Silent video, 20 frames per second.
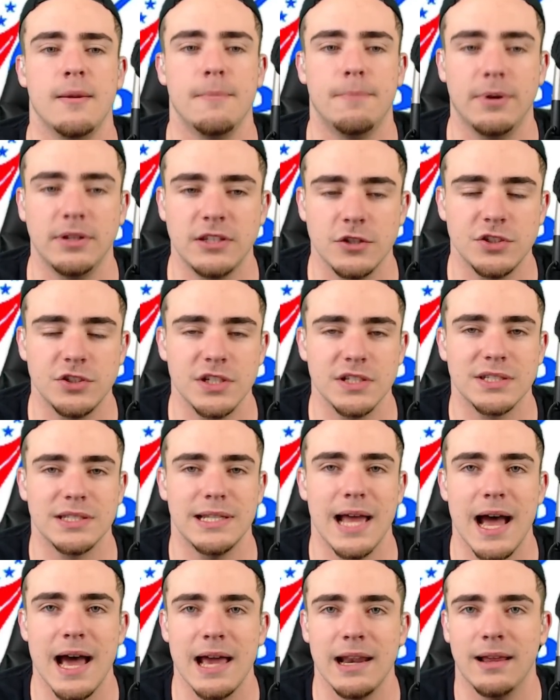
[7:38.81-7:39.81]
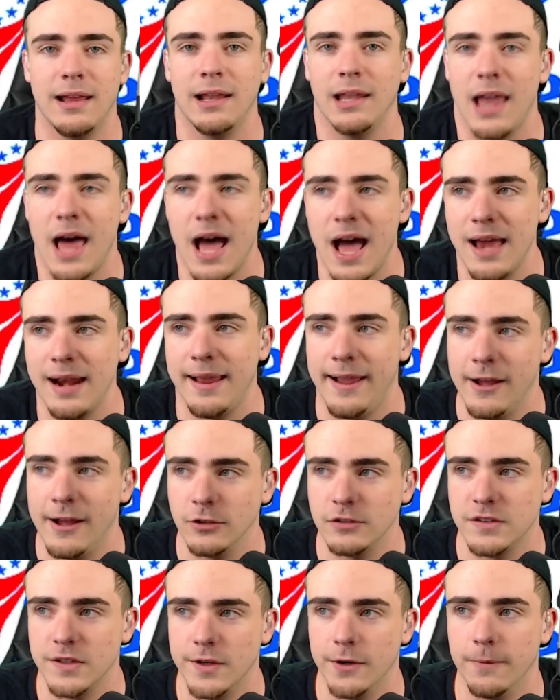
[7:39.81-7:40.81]
but there's just not a lot
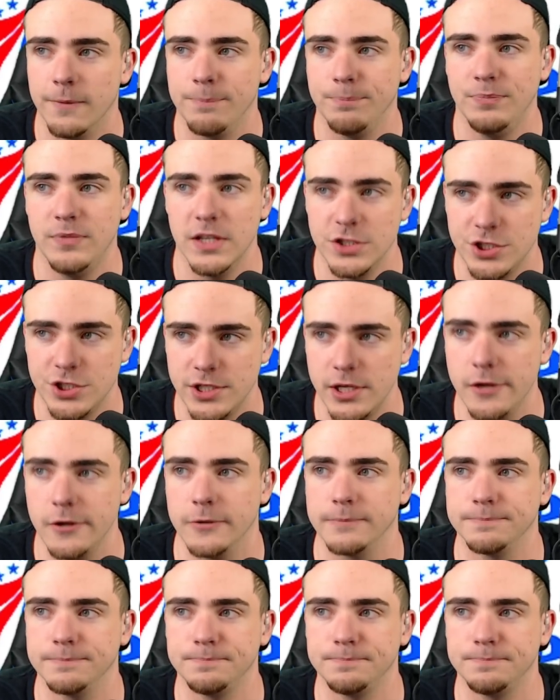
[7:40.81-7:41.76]
out there this year.